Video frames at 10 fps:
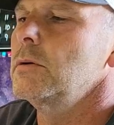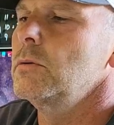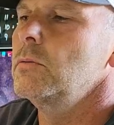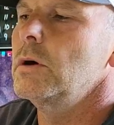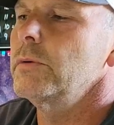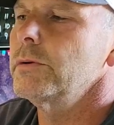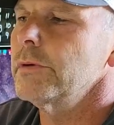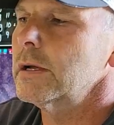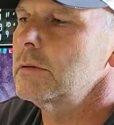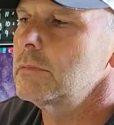What we
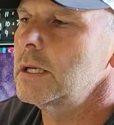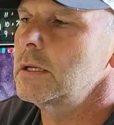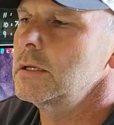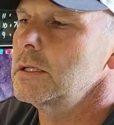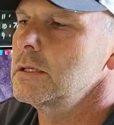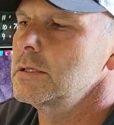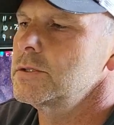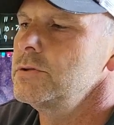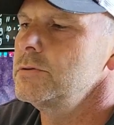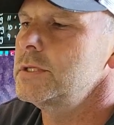recommend
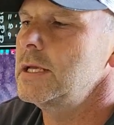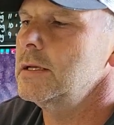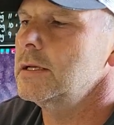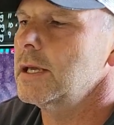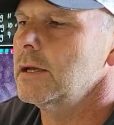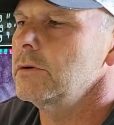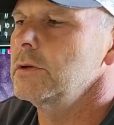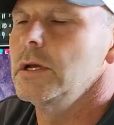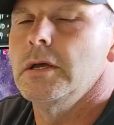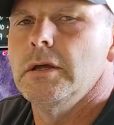is you take account
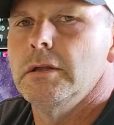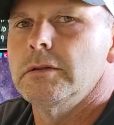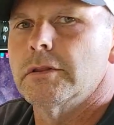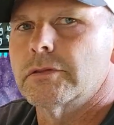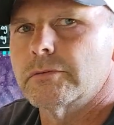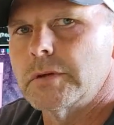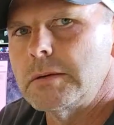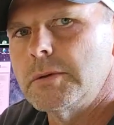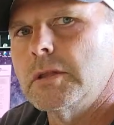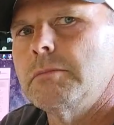the 3
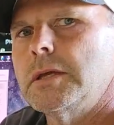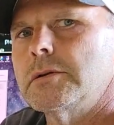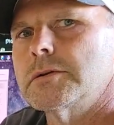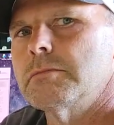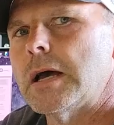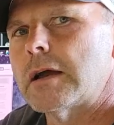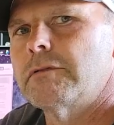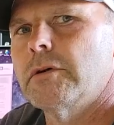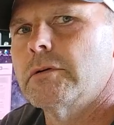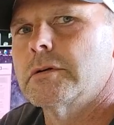millimeters of back
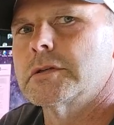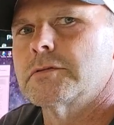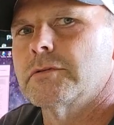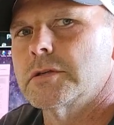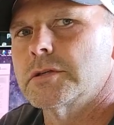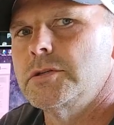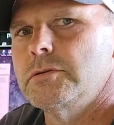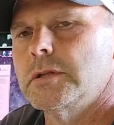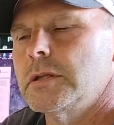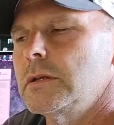focus for this
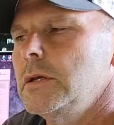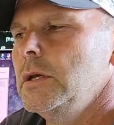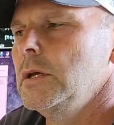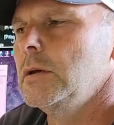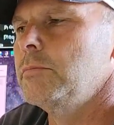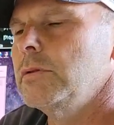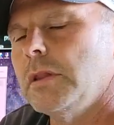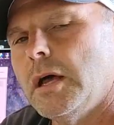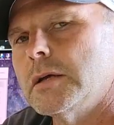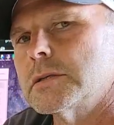unit,
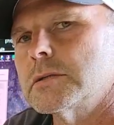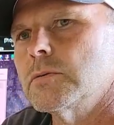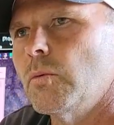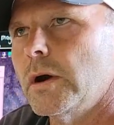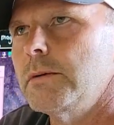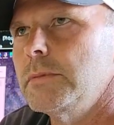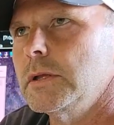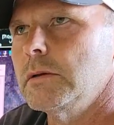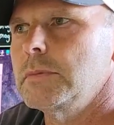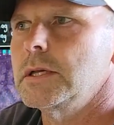plus 1
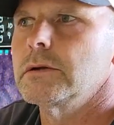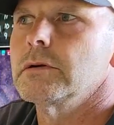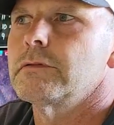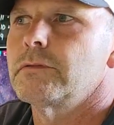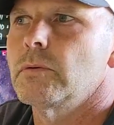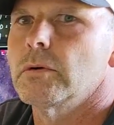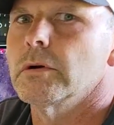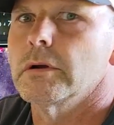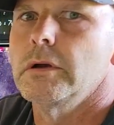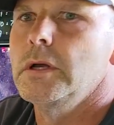millimeter
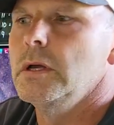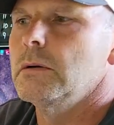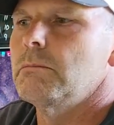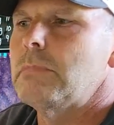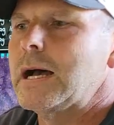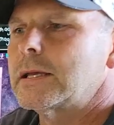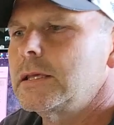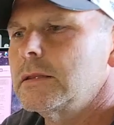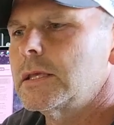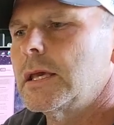for
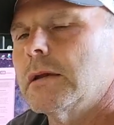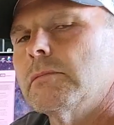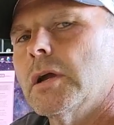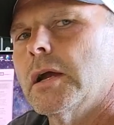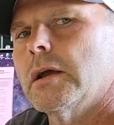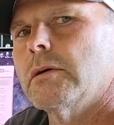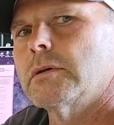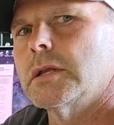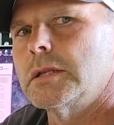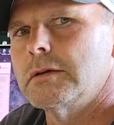backing the camera
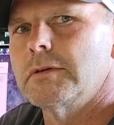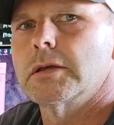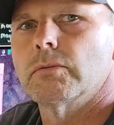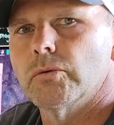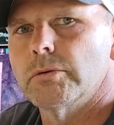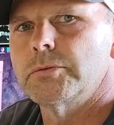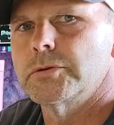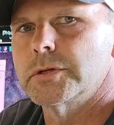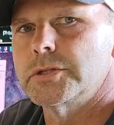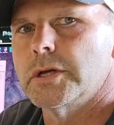out and giving it room
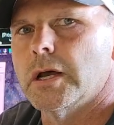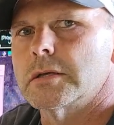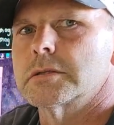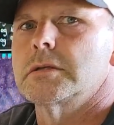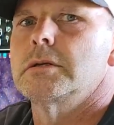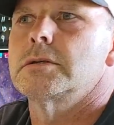to adjust.